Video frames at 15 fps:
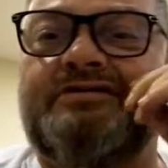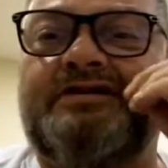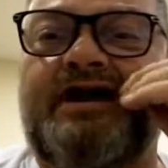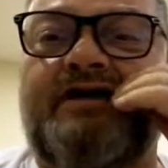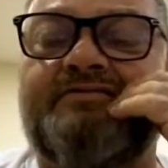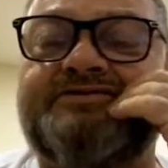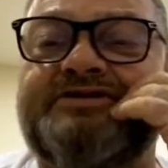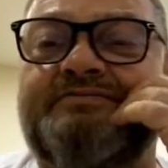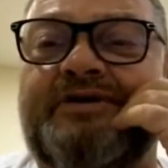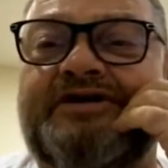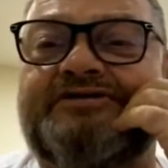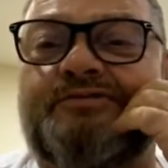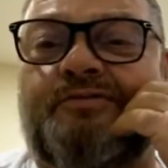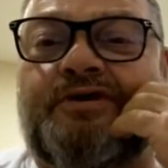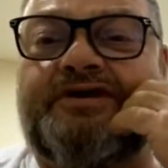I was in my
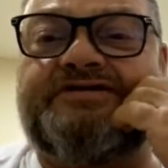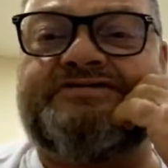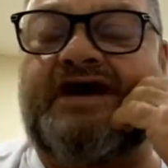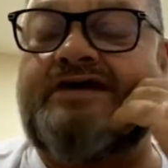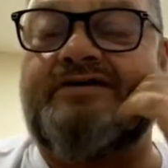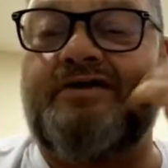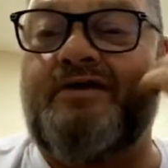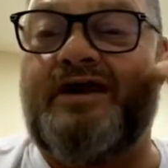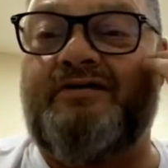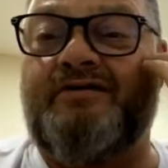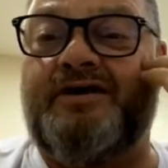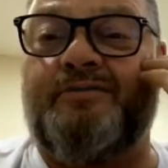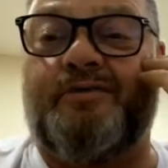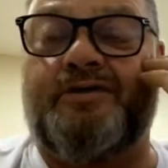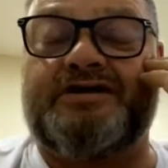20s. I don't know how
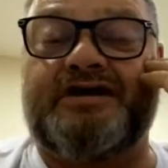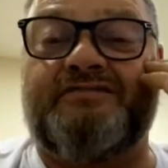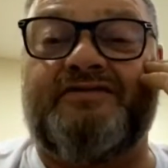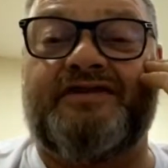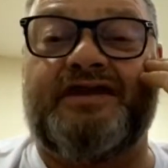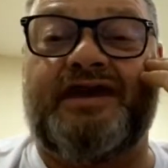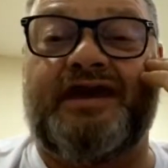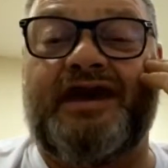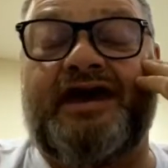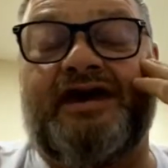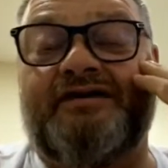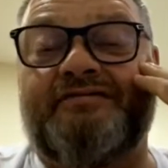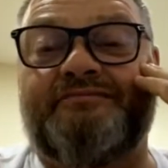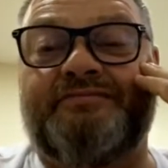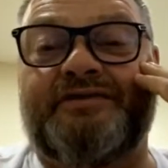I worked everything
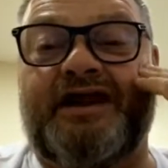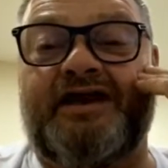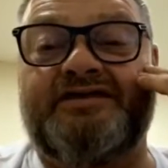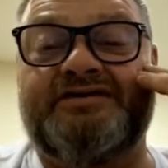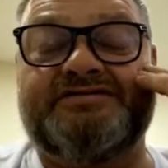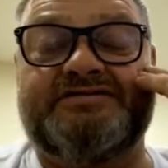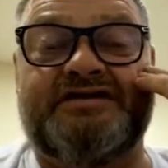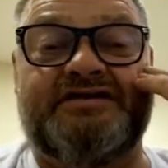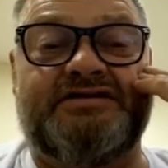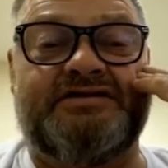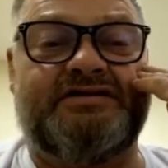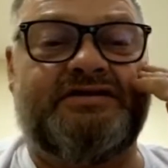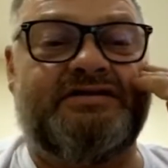out, but I just did.